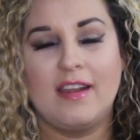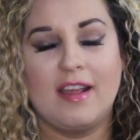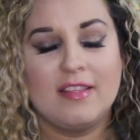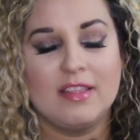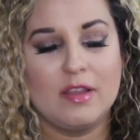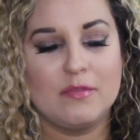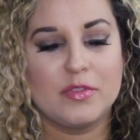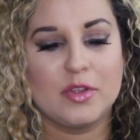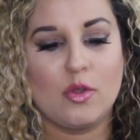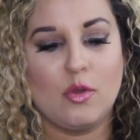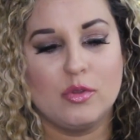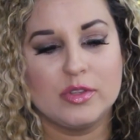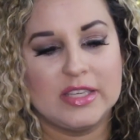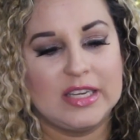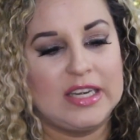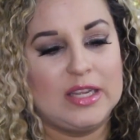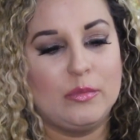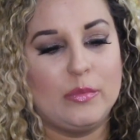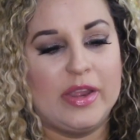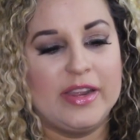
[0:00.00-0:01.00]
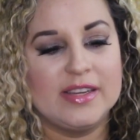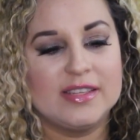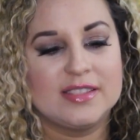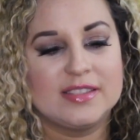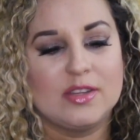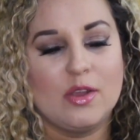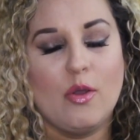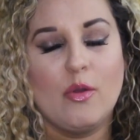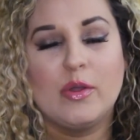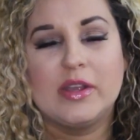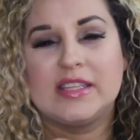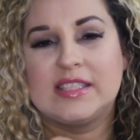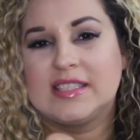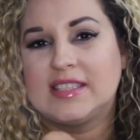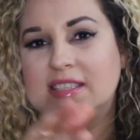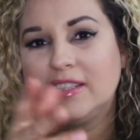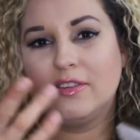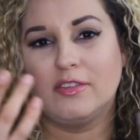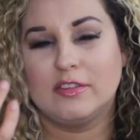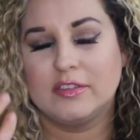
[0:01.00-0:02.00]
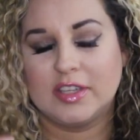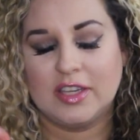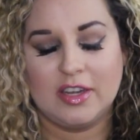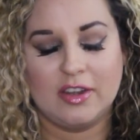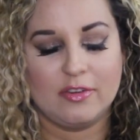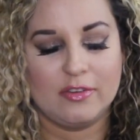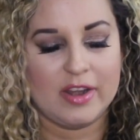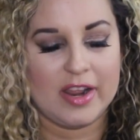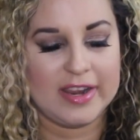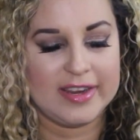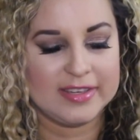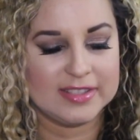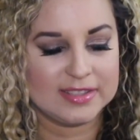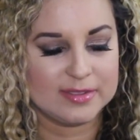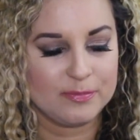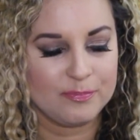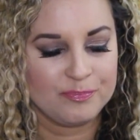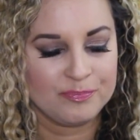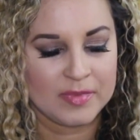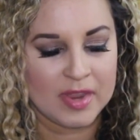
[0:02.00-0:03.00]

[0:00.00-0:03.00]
I love the gold anyway, so it's still, you know, nice.